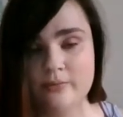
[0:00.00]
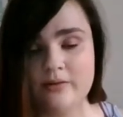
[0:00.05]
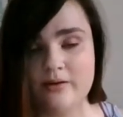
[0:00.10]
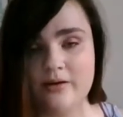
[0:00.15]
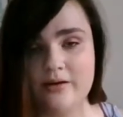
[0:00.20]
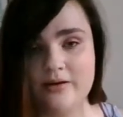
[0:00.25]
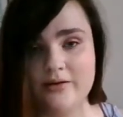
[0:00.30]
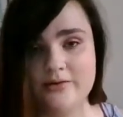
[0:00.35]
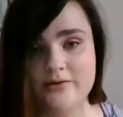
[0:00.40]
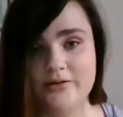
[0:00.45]

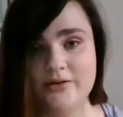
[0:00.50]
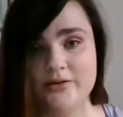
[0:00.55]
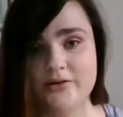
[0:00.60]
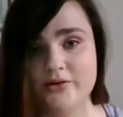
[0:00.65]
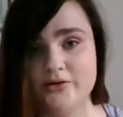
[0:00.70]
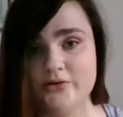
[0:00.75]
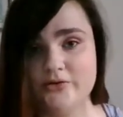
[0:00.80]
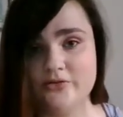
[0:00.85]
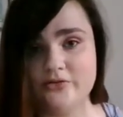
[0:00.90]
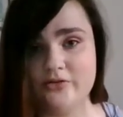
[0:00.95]
and it
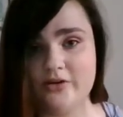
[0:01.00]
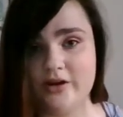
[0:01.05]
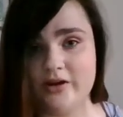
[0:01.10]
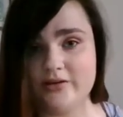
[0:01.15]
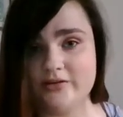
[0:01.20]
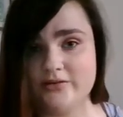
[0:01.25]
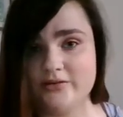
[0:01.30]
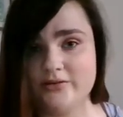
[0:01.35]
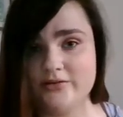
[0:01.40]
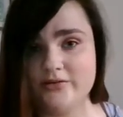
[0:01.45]
can
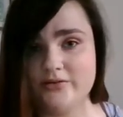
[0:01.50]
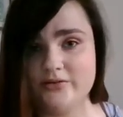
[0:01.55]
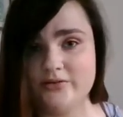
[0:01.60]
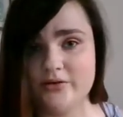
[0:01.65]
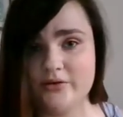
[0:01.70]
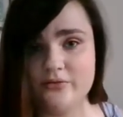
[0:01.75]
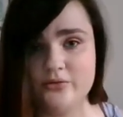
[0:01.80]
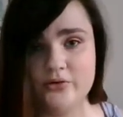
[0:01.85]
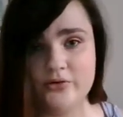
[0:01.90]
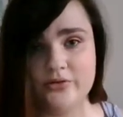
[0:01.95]
affect
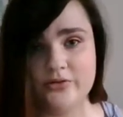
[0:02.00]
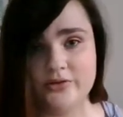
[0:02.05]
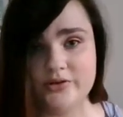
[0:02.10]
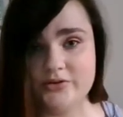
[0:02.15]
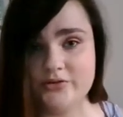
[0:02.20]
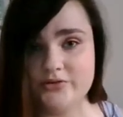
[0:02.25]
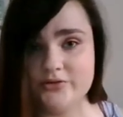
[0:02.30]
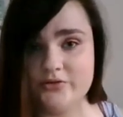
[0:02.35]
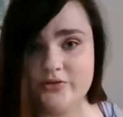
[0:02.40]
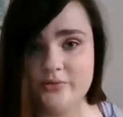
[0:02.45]
several
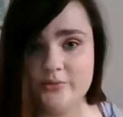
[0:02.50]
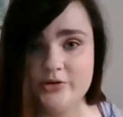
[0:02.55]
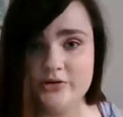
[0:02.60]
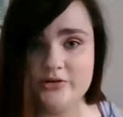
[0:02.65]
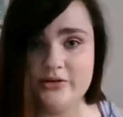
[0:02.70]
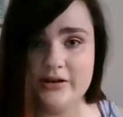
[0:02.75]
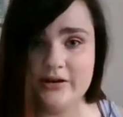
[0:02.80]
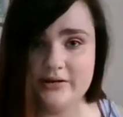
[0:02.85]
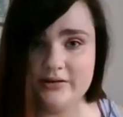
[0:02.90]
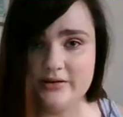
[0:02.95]
things from your
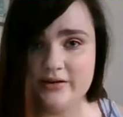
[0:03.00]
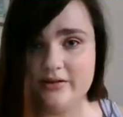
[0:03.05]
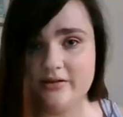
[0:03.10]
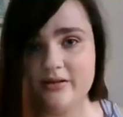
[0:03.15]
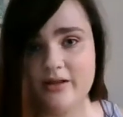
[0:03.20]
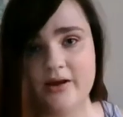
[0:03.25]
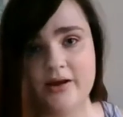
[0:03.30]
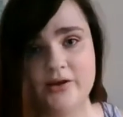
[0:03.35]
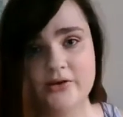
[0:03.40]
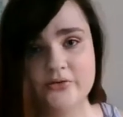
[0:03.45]
day-to-day
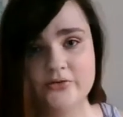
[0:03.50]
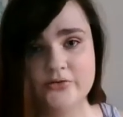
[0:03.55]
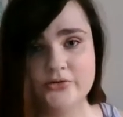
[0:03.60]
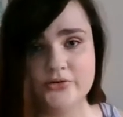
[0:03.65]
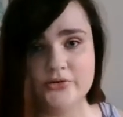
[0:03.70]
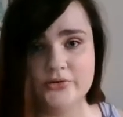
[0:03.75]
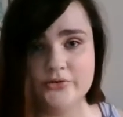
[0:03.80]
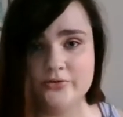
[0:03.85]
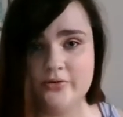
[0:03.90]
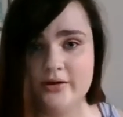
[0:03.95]
life
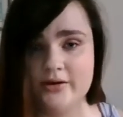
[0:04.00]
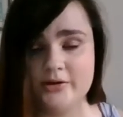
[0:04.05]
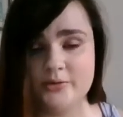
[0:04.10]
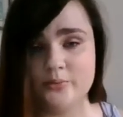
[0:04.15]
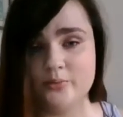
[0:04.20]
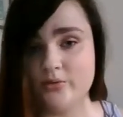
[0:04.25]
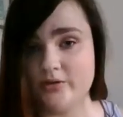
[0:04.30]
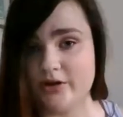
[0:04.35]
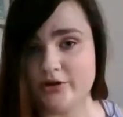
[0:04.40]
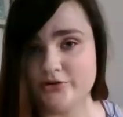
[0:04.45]
to finding
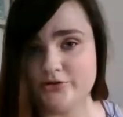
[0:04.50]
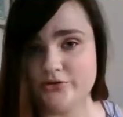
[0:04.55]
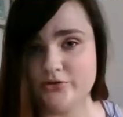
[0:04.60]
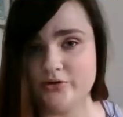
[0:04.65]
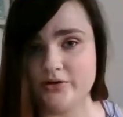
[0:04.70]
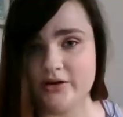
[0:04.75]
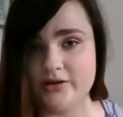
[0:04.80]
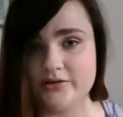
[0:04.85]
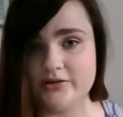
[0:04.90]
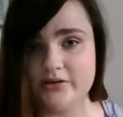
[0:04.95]
pleasure
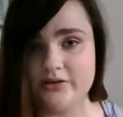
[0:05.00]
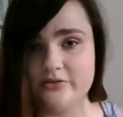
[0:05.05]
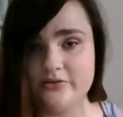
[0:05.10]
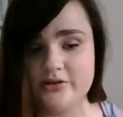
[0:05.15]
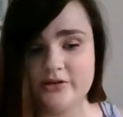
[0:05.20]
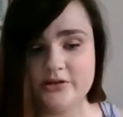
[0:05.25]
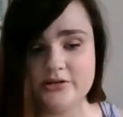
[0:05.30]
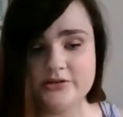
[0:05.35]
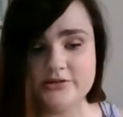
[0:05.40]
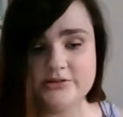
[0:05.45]
in
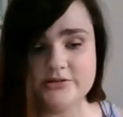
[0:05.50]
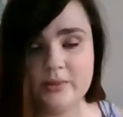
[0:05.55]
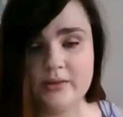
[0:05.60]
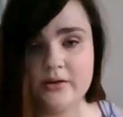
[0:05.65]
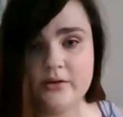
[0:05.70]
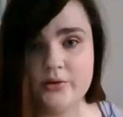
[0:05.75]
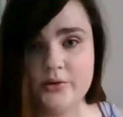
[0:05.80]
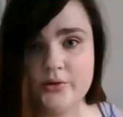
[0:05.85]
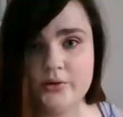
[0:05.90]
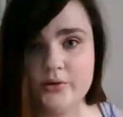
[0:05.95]
activities.
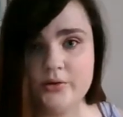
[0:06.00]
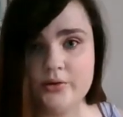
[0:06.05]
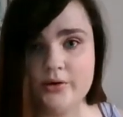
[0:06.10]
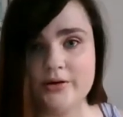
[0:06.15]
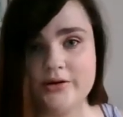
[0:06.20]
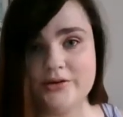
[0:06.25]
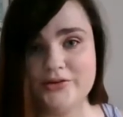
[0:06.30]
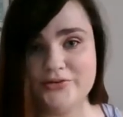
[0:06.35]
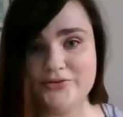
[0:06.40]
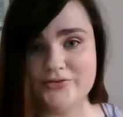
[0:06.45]
It
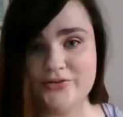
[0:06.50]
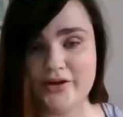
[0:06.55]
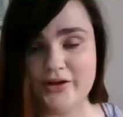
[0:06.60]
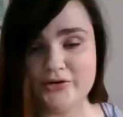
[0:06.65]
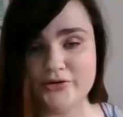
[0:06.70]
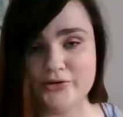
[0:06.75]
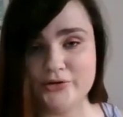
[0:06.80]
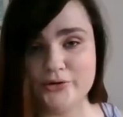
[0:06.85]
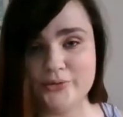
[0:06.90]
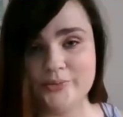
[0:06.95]
can
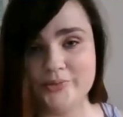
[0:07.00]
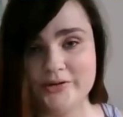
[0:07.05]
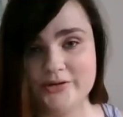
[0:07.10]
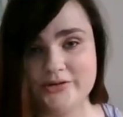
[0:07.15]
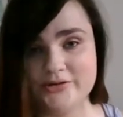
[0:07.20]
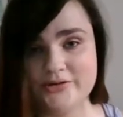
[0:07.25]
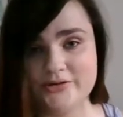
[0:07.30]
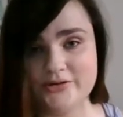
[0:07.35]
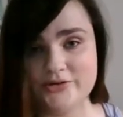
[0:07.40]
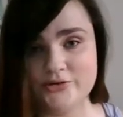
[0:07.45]
affect your
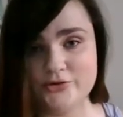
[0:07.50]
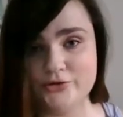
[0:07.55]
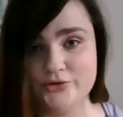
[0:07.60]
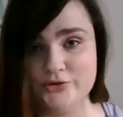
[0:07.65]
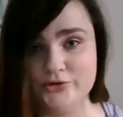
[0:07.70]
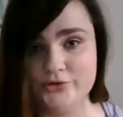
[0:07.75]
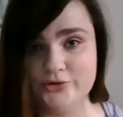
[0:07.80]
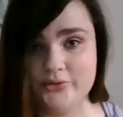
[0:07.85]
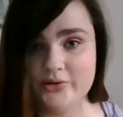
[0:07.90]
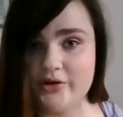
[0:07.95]
ability to
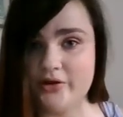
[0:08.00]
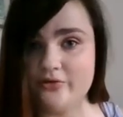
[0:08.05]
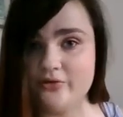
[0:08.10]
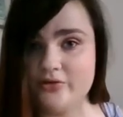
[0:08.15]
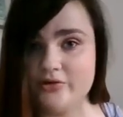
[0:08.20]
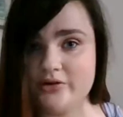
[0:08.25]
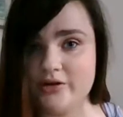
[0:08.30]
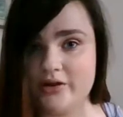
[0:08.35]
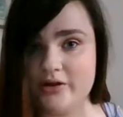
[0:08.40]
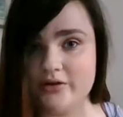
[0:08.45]
do
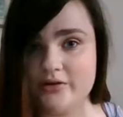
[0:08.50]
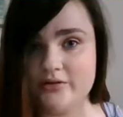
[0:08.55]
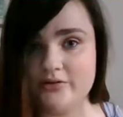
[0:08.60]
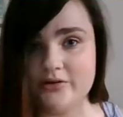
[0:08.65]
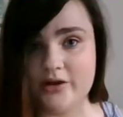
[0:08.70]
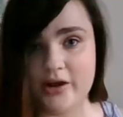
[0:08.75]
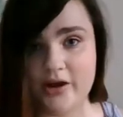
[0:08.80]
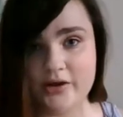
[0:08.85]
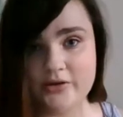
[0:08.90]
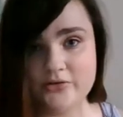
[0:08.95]
everyday
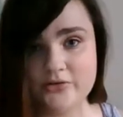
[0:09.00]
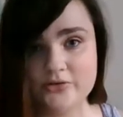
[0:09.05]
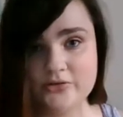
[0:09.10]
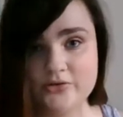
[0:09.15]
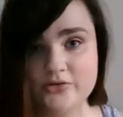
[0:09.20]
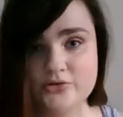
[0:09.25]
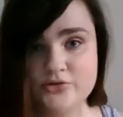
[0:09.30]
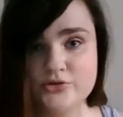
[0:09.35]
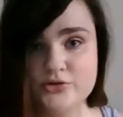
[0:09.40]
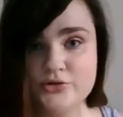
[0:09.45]

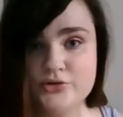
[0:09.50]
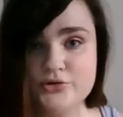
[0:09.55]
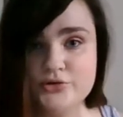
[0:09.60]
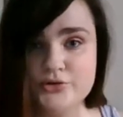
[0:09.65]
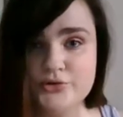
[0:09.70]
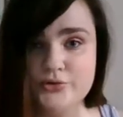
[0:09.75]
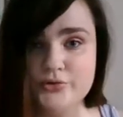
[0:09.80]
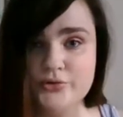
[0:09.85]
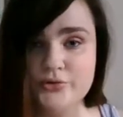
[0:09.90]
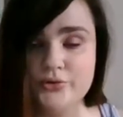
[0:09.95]
tasks,
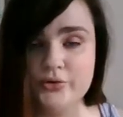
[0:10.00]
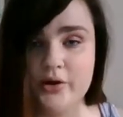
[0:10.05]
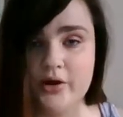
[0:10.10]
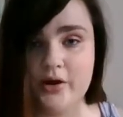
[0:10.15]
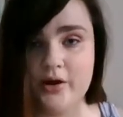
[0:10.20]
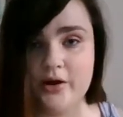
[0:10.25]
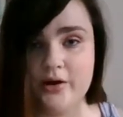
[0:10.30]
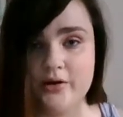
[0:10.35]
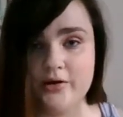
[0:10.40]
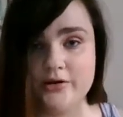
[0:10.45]
to
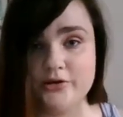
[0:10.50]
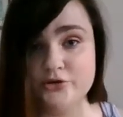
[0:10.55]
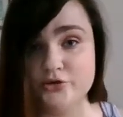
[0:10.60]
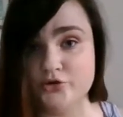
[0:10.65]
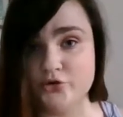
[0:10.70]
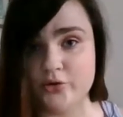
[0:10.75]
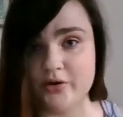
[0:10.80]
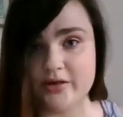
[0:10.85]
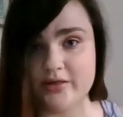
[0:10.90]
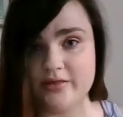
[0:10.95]

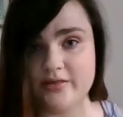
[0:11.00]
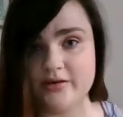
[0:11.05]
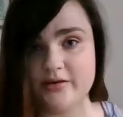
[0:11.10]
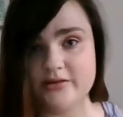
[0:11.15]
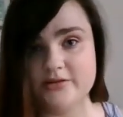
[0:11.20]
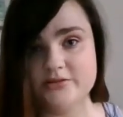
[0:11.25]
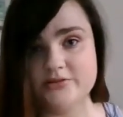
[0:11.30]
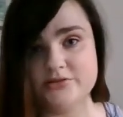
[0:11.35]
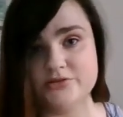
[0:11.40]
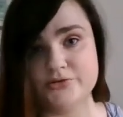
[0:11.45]
enjoy
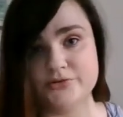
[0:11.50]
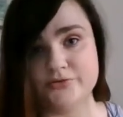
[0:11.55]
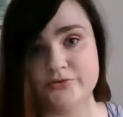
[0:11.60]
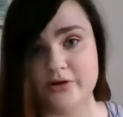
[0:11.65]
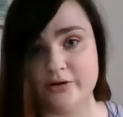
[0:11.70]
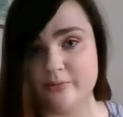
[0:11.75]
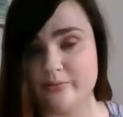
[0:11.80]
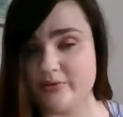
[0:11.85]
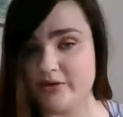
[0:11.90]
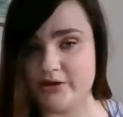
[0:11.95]
things, to
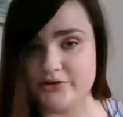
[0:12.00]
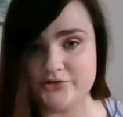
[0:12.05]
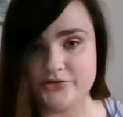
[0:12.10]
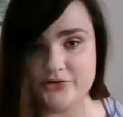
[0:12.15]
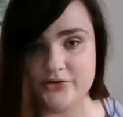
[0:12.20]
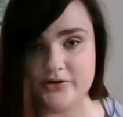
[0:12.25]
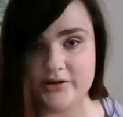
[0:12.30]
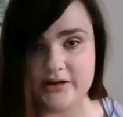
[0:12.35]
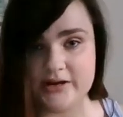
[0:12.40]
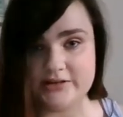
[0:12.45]
find pleasure
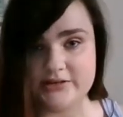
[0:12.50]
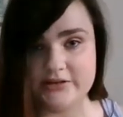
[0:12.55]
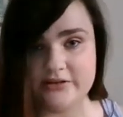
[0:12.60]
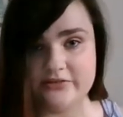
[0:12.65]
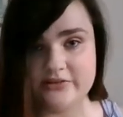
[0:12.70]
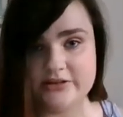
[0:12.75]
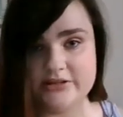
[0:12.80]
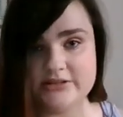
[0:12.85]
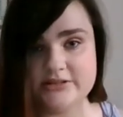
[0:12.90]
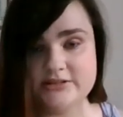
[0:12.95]
in
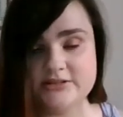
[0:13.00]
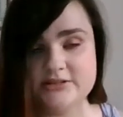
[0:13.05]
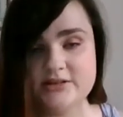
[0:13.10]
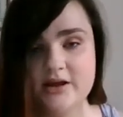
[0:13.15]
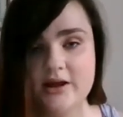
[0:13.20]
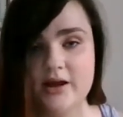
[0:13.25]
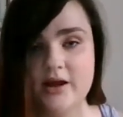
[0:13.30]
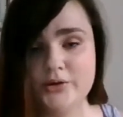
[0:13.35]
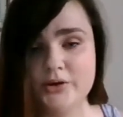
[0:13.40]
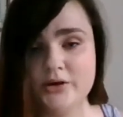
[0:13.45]
activities.
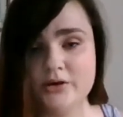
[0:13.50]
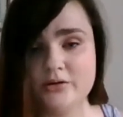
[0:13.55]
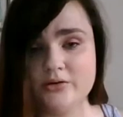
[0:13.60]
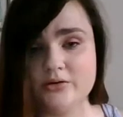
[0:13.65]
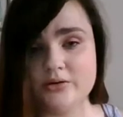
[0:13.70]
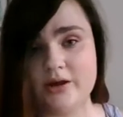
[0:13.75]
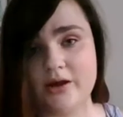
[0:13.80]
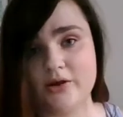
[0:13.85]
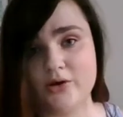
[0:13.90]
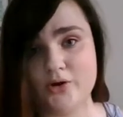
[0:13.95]
It
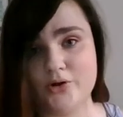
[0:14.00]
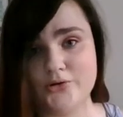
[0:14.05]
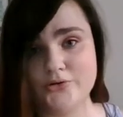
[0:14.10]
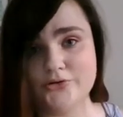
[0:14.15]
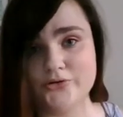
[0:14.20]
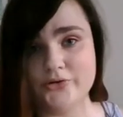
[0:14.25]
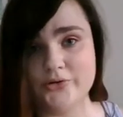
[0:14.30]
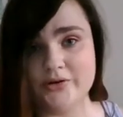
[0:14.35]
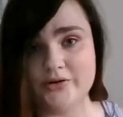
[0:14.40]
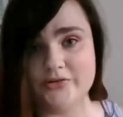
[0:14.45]
can
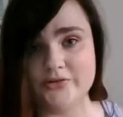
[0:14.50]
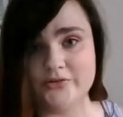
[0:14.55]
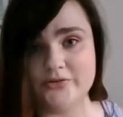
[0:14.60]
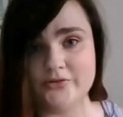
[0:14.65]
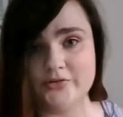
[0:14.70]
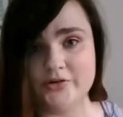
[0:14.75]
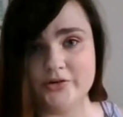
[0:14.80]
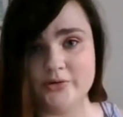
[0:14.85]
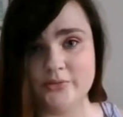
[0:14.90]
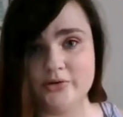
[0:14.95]
also
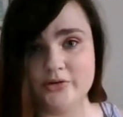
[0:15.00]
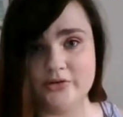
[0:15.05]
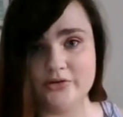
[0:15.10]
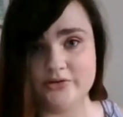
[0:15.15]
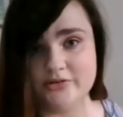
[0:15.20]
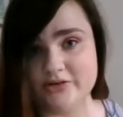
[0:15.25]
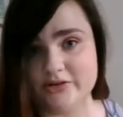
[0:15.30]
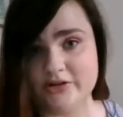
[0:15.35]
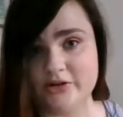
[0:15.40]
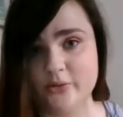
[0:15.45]
interfere with your
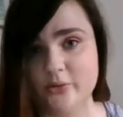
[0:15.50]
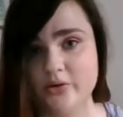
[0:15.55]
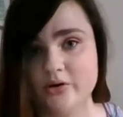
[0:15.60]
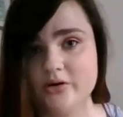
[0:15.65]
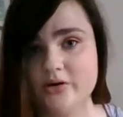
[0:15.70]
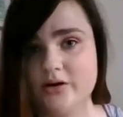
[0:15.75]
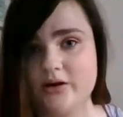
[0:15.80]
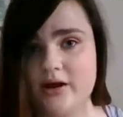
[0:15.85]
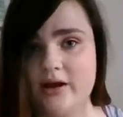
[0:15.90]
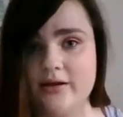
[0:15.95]
daily
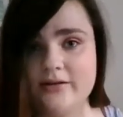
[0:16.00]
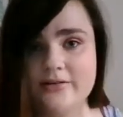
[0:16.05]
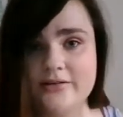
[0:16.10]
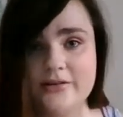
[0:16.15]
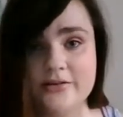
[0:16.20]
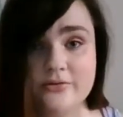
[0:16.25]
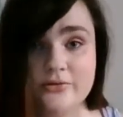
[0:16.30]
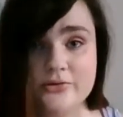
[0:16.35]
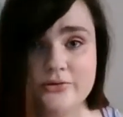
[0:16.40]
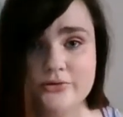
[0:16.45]
work and
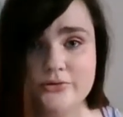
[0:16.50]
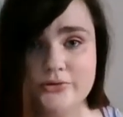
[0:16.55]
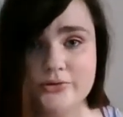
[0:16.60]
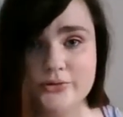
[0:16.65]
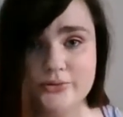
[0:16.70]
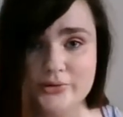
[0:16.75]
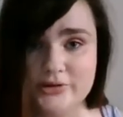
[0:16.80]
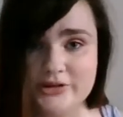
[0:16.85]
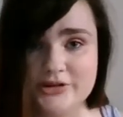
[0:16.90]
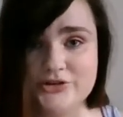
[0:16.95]
even your
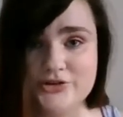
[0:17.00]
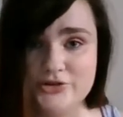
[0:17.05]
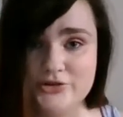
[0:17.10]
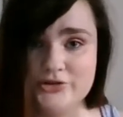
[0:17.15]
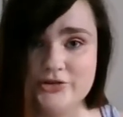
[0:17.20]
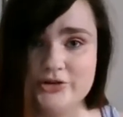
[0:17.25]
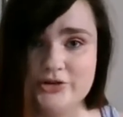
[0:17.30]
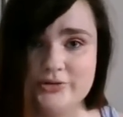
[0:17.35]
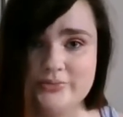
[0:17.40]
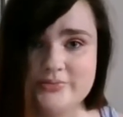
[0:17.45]

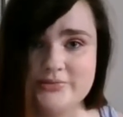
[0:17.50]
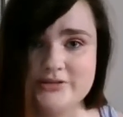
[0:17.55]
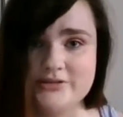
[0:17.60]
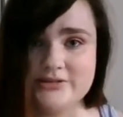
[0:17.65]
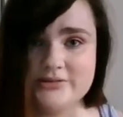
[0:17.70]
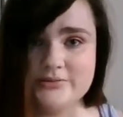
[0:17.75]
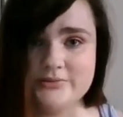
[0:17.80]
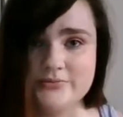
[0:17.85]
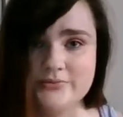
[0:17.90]
relationships.